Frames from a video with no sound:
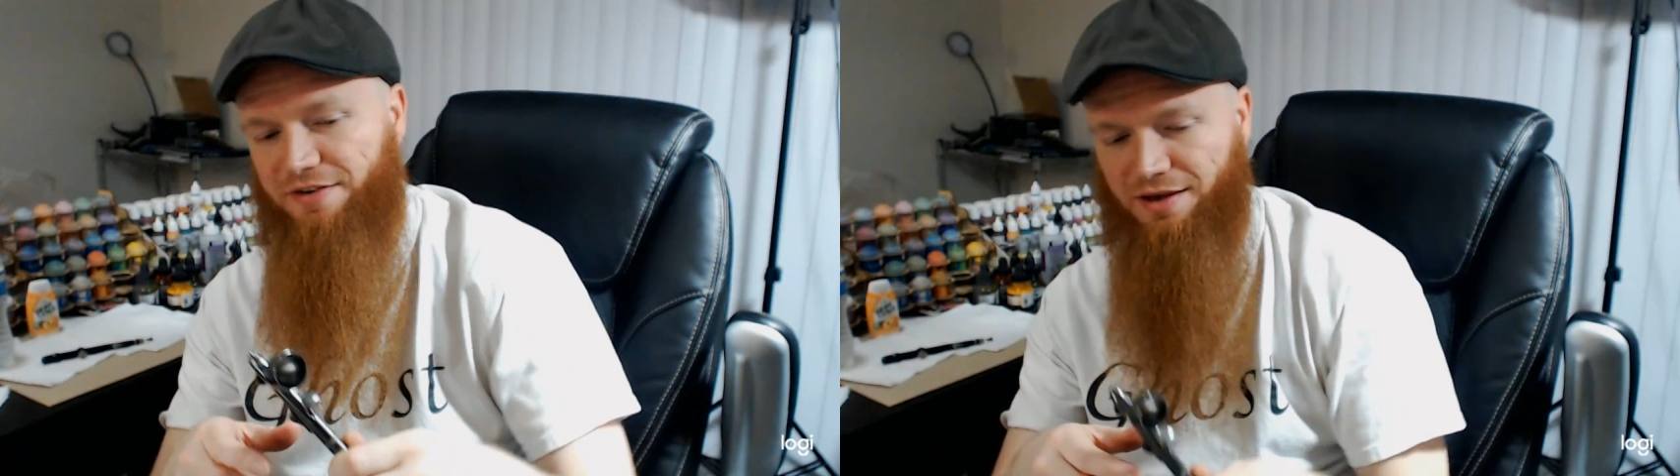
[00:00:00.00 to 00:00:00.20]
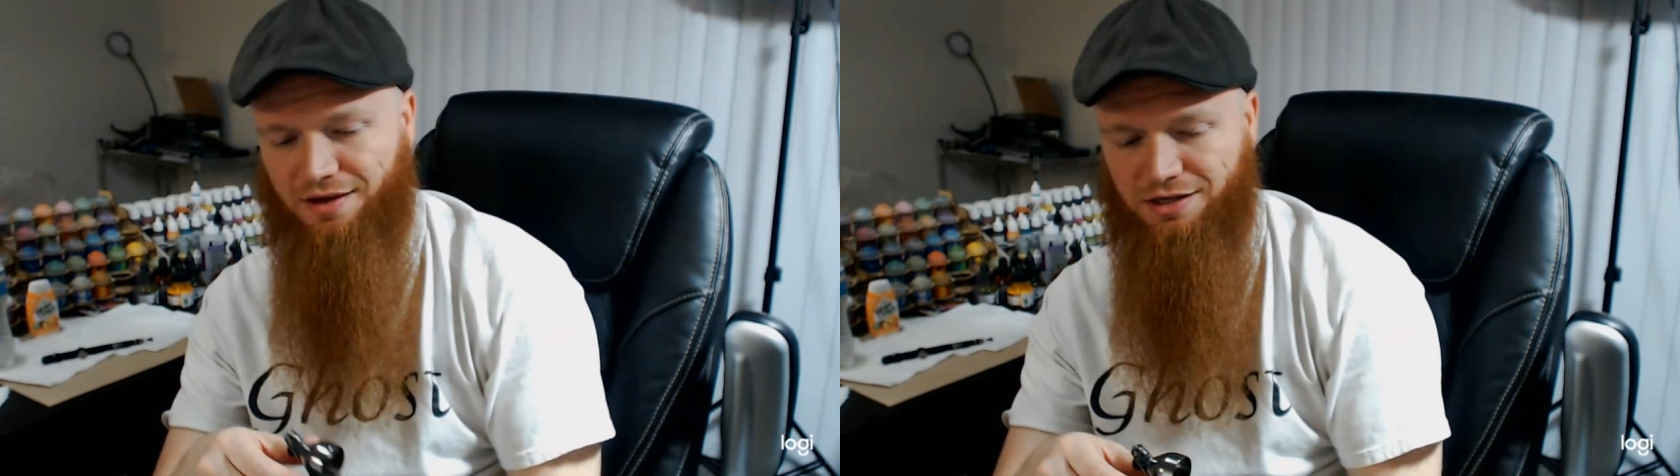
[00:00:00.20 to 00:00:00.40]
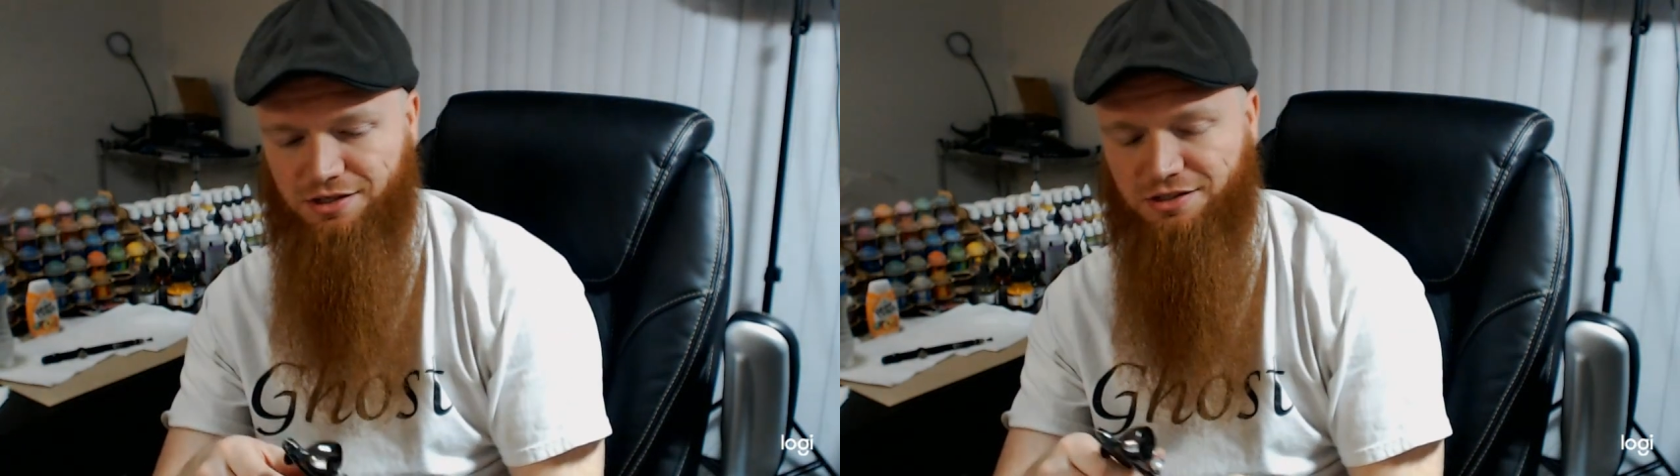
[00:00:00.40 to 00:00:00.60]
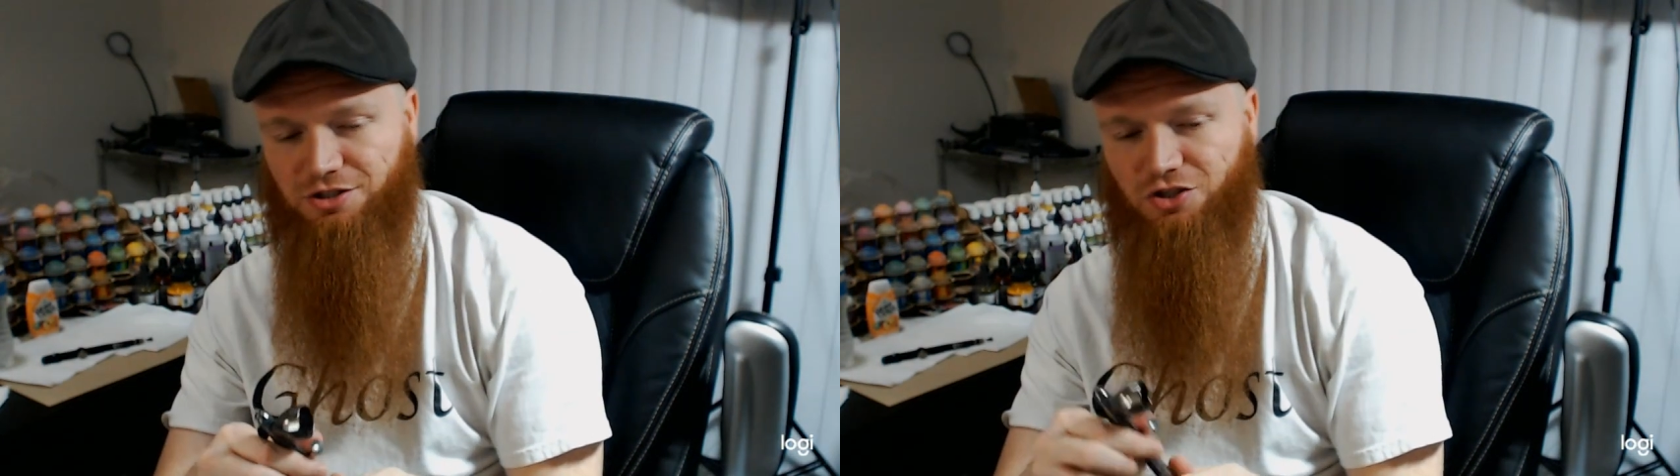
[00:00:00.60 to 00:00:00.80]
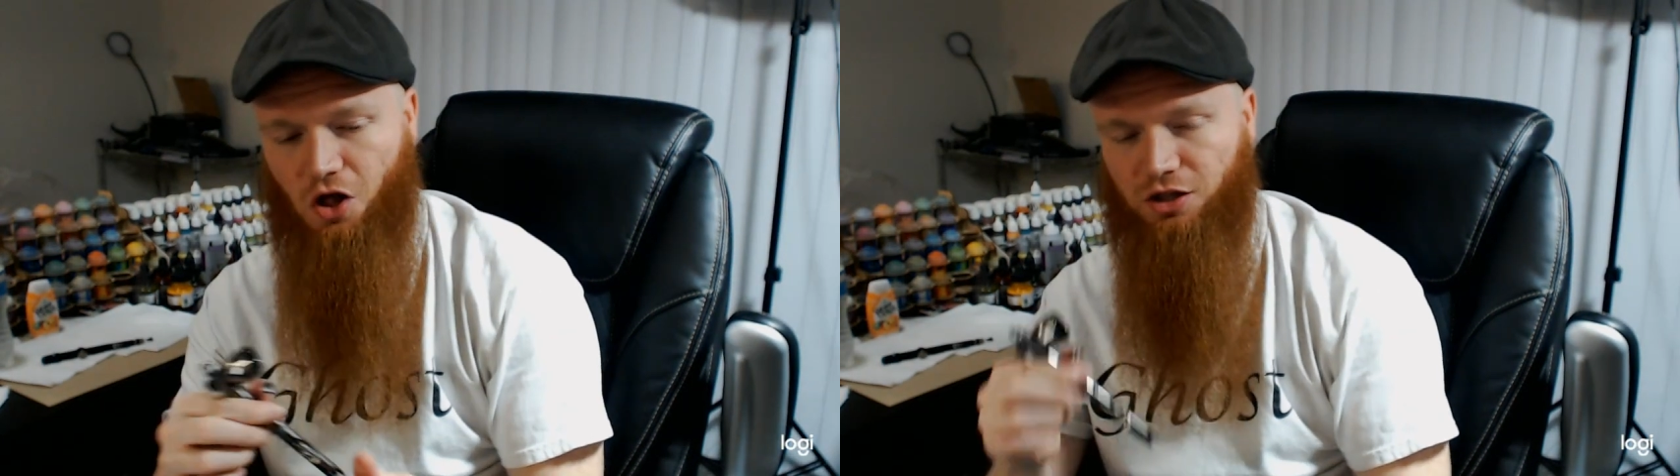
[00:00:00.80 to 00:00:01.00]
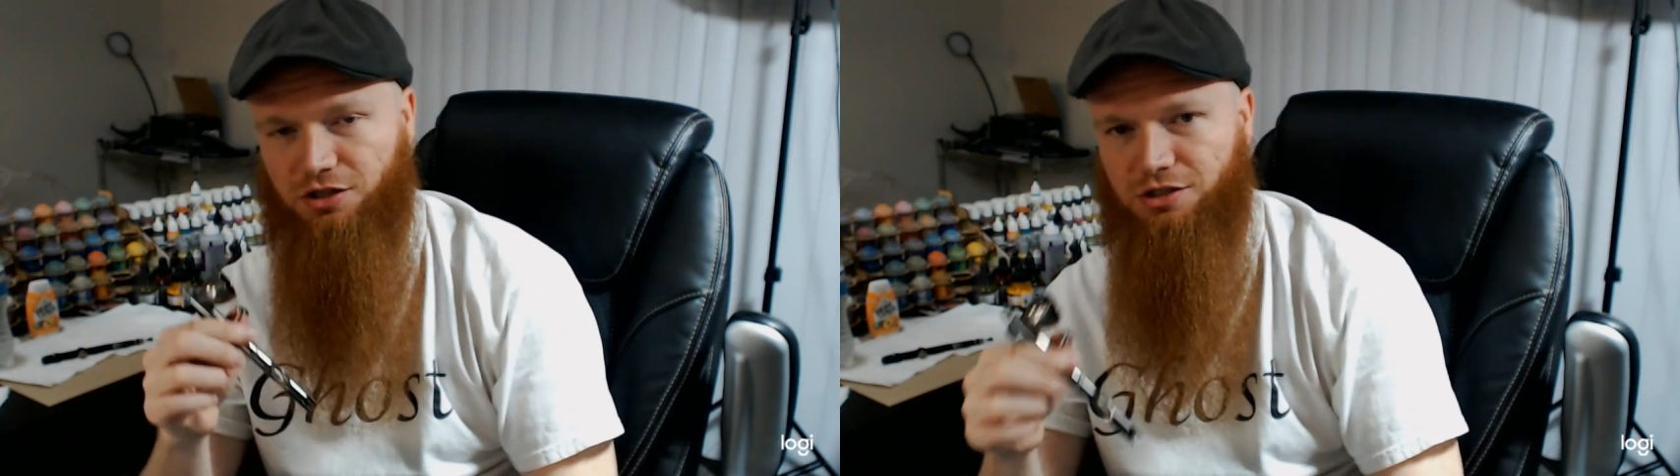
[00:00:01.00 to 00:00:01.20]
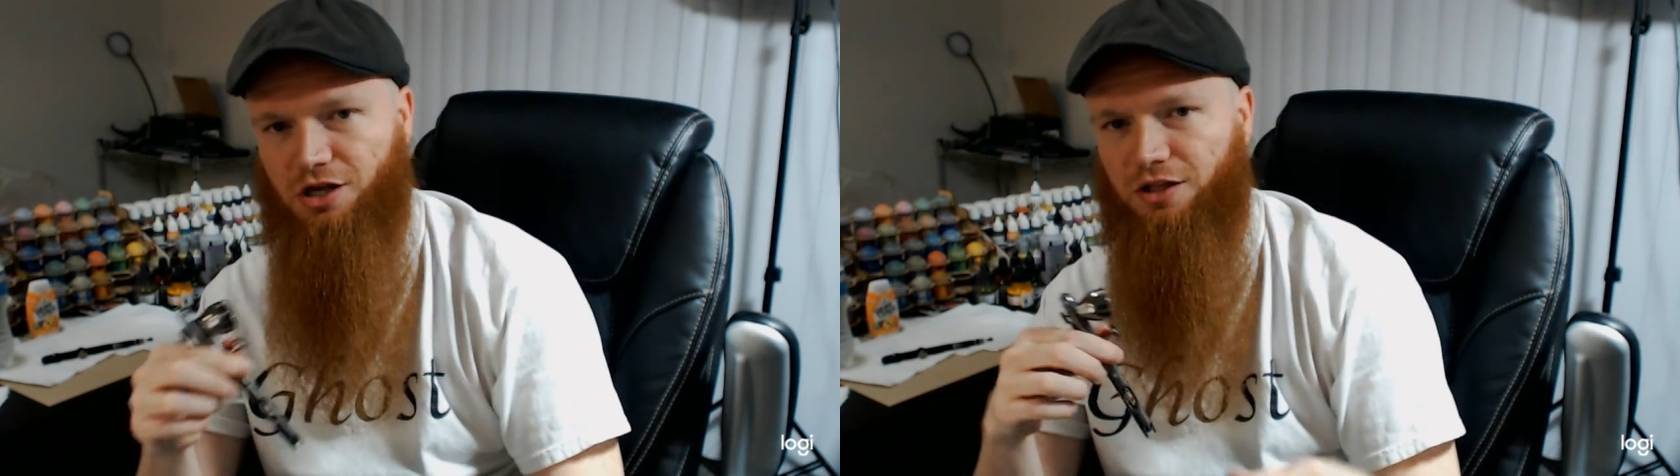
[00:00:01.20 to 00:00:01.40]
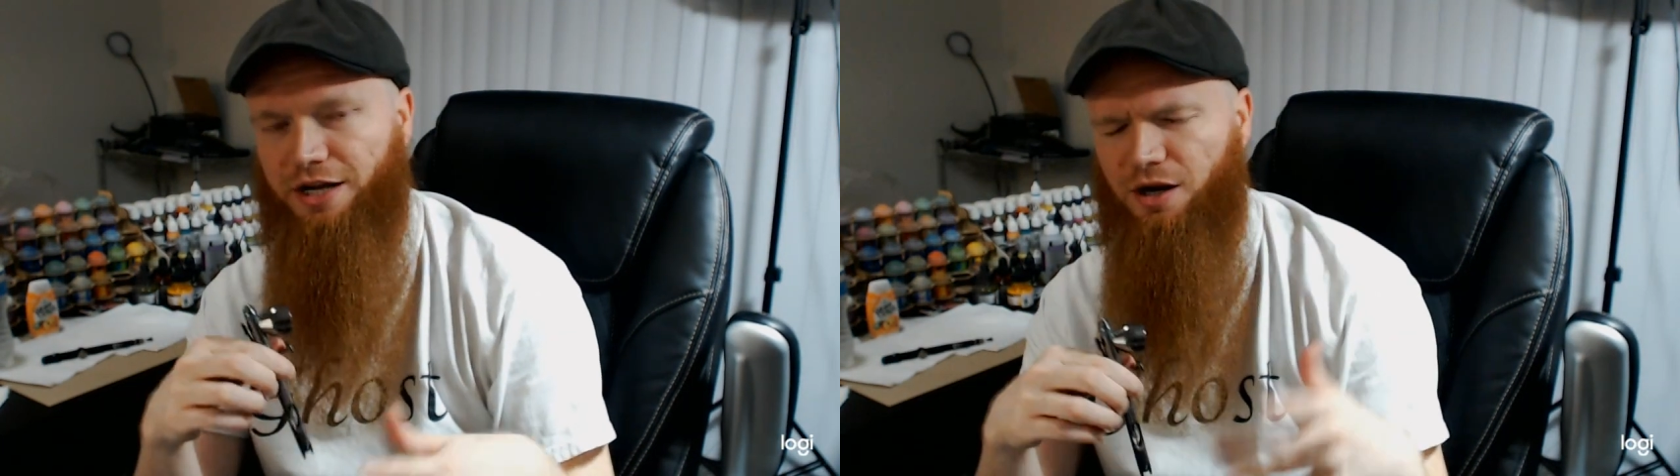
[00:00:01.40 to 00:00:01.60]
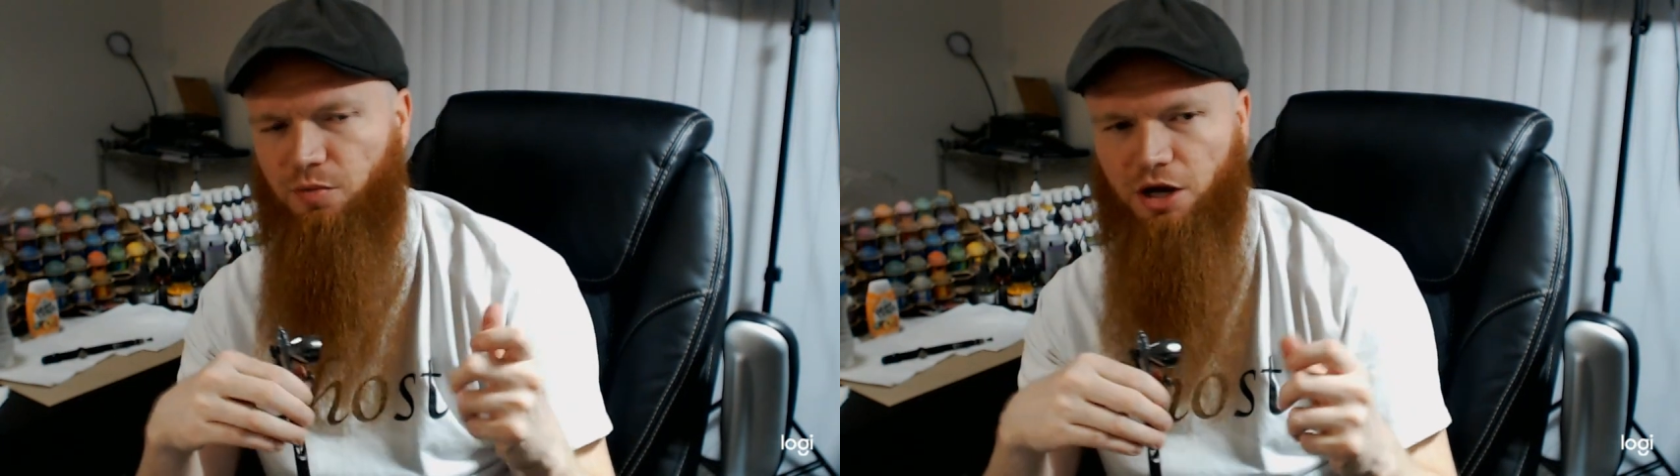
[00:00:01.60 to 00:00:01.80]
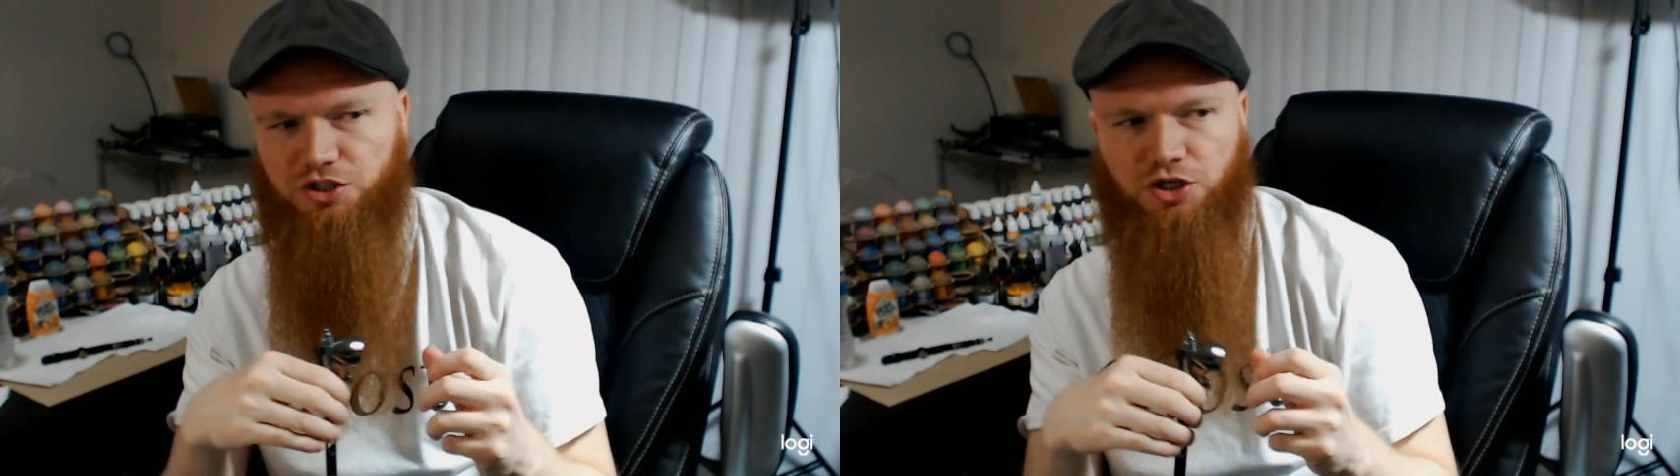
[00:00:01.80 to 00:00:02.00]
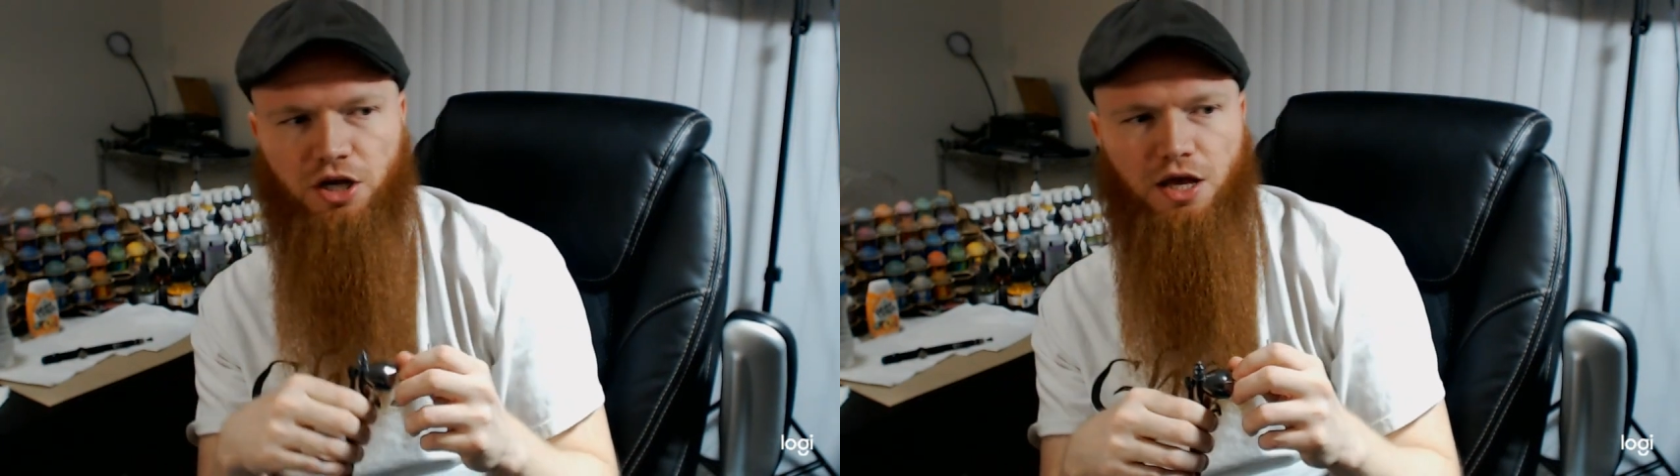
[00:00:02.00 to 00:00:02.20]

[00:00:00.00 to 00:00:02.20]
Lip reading: It is a solid airbrush.